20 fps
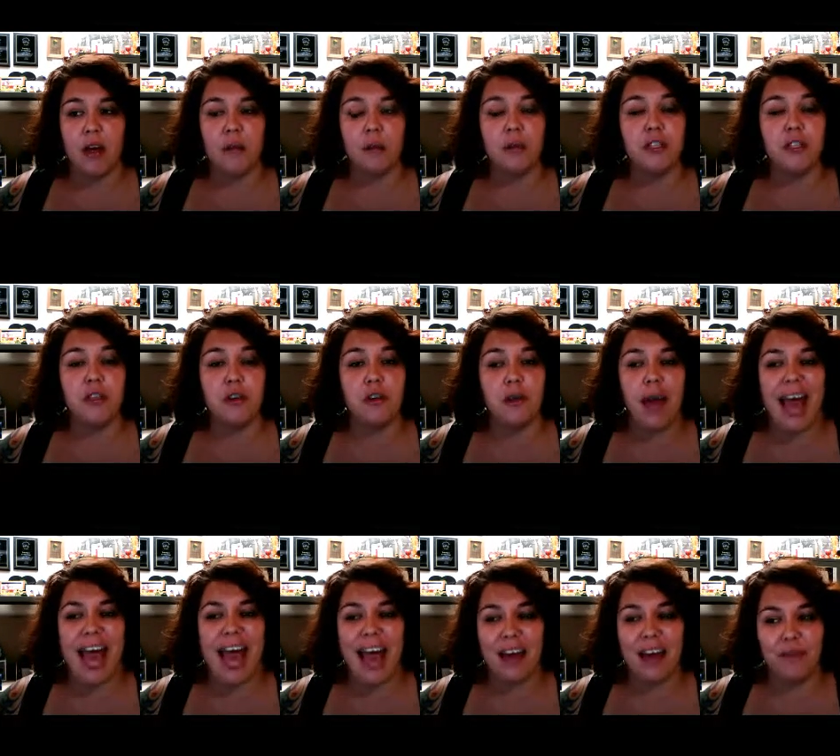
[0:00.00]

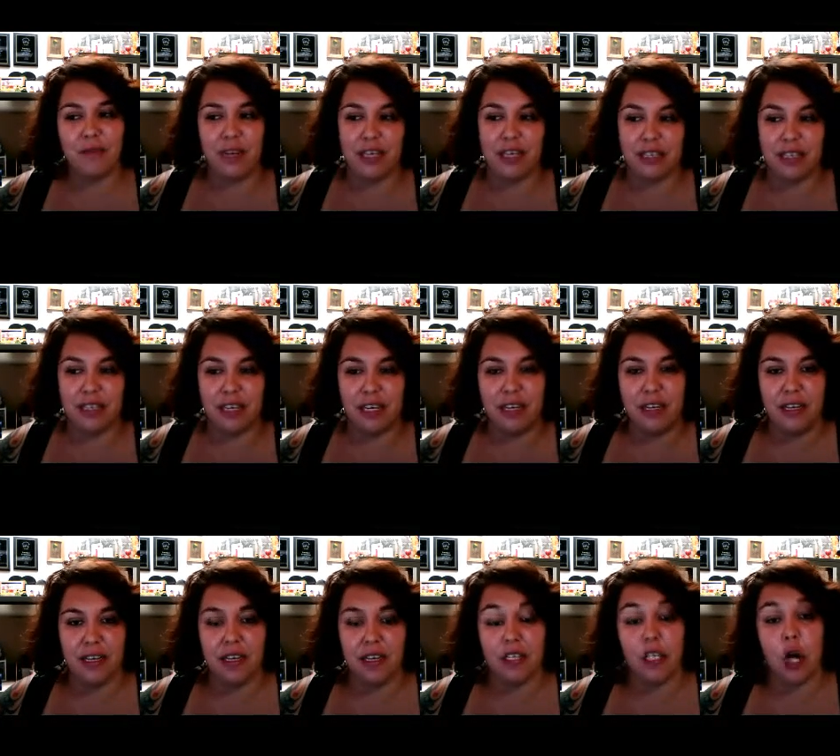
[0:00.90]
Original
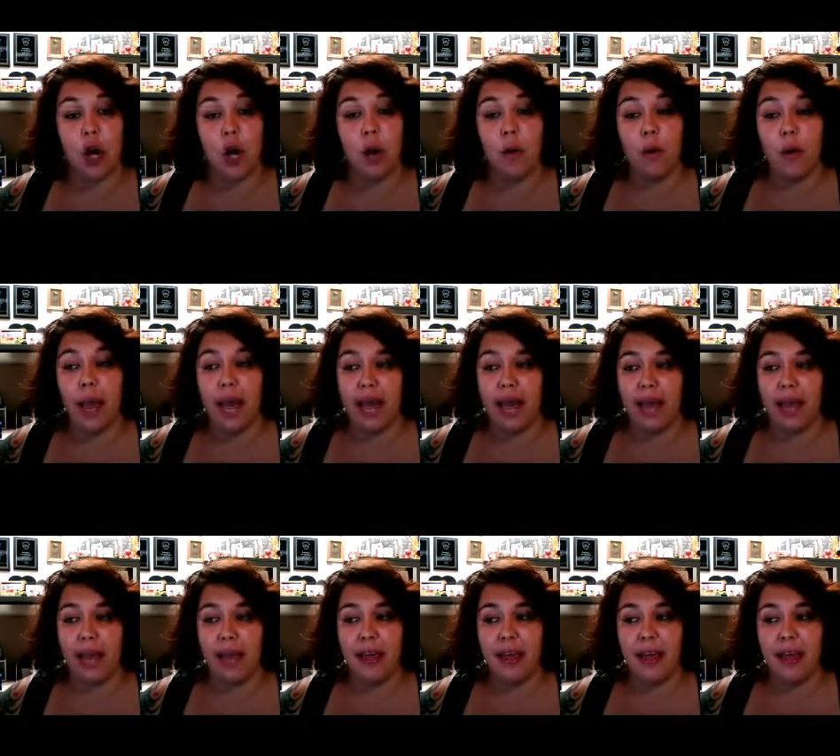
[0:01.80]
advocacy is
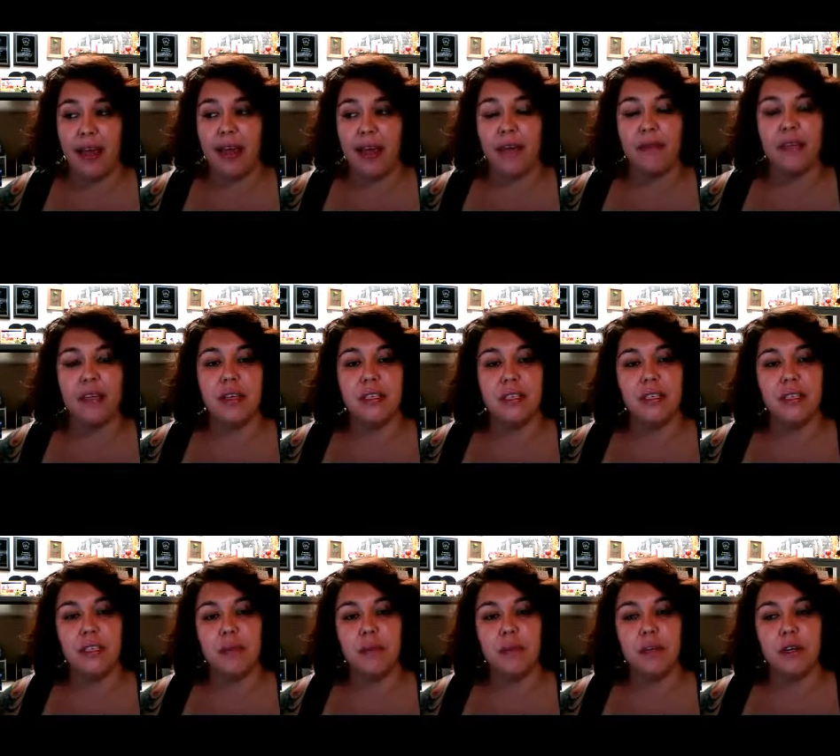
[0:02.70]
OA. This
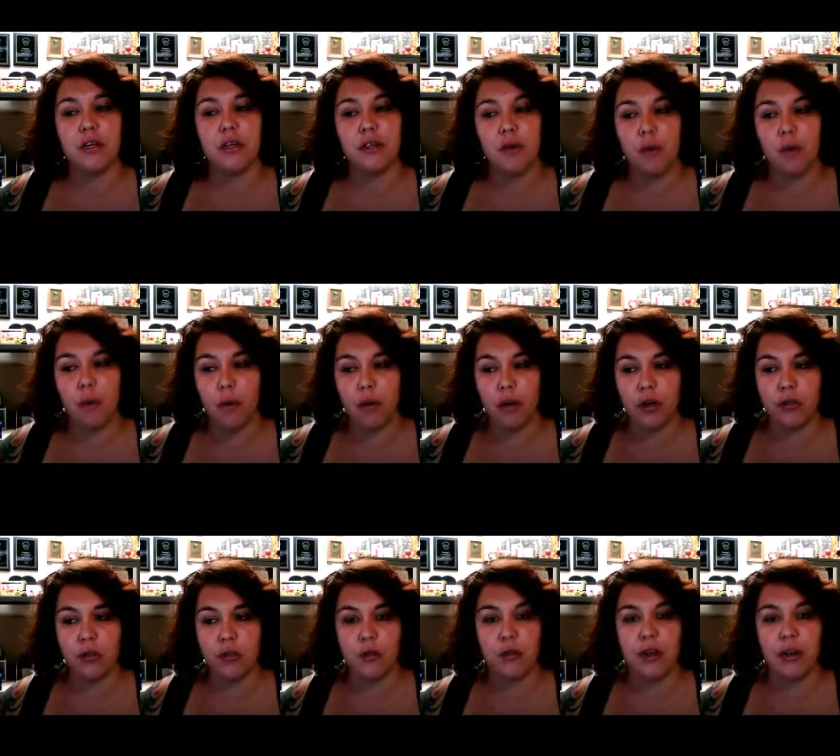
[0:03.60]
is similar to
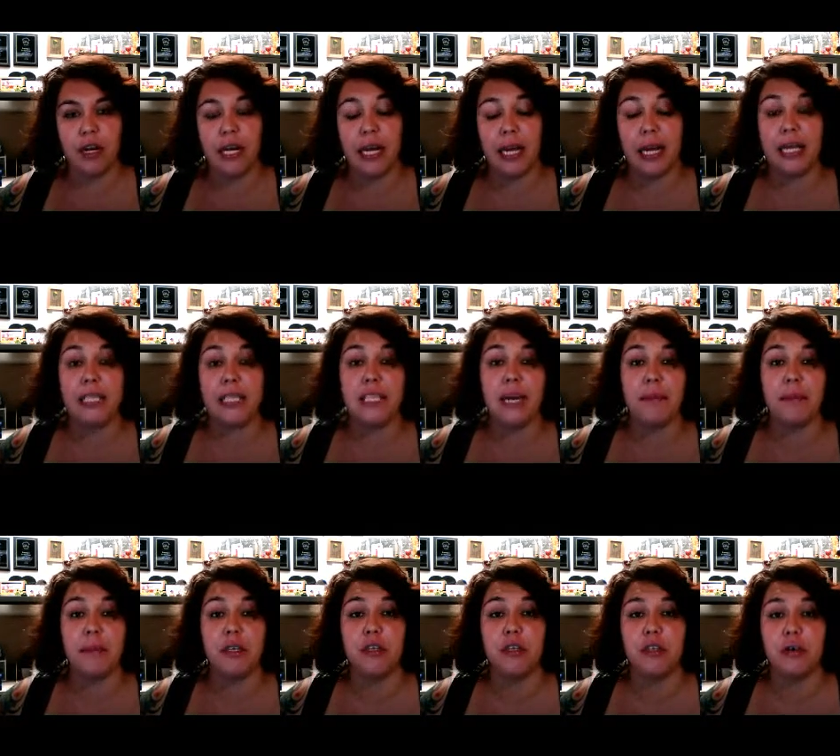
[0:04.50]
oratory,
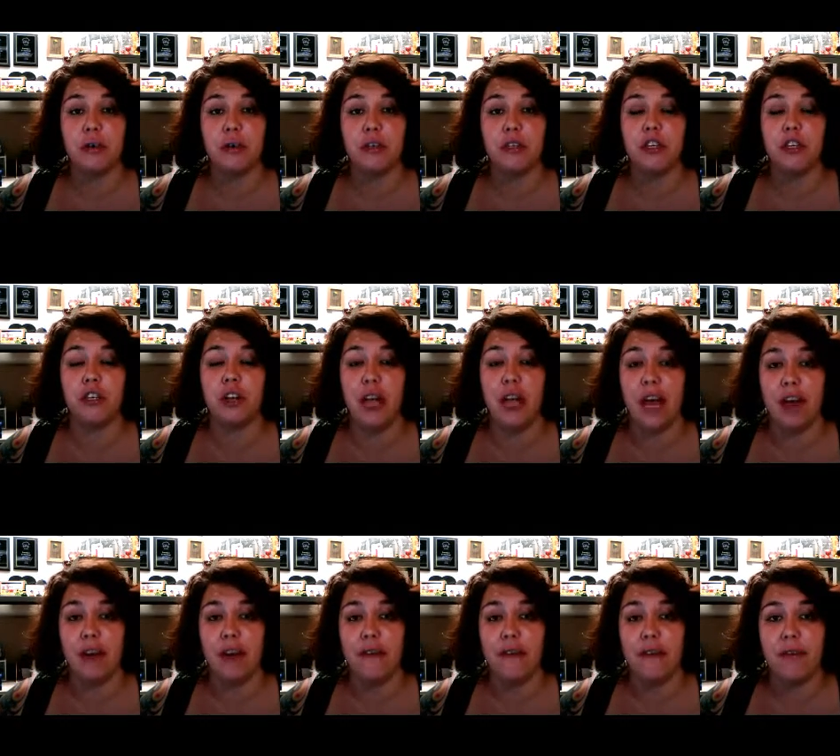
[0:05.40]
except the students should
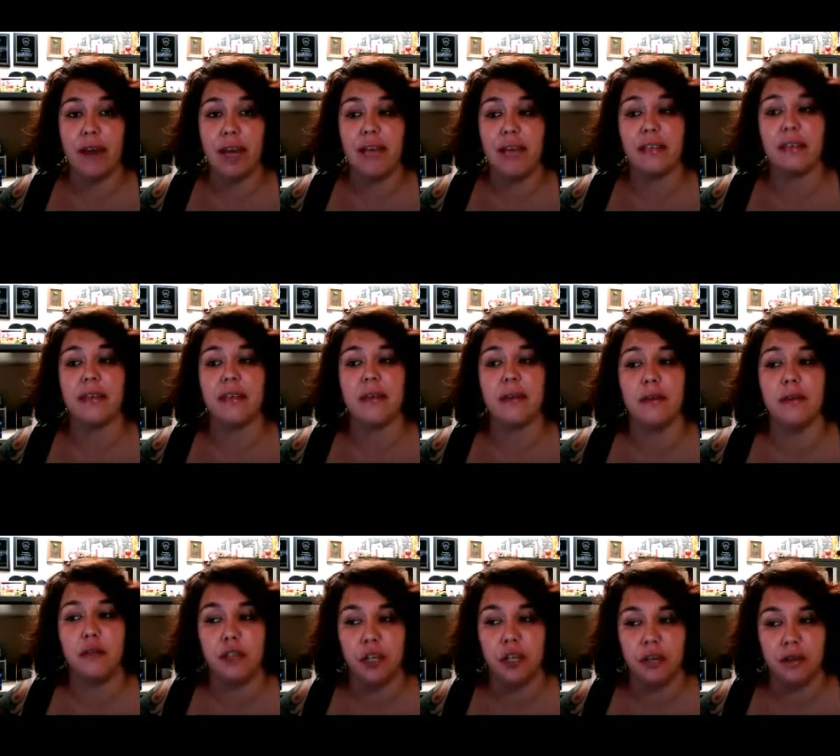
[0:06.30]
have a
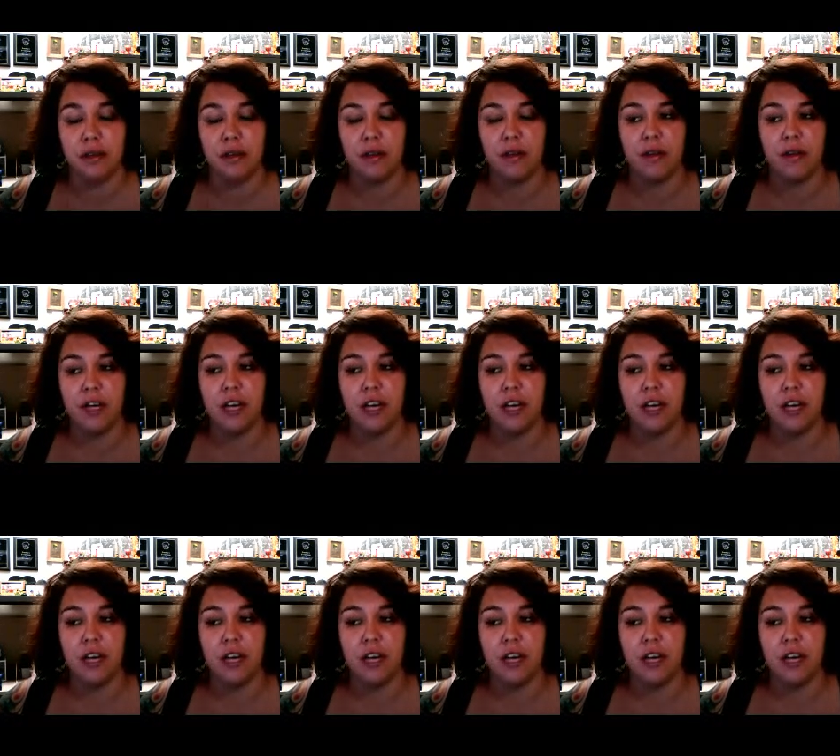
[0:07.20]
solution.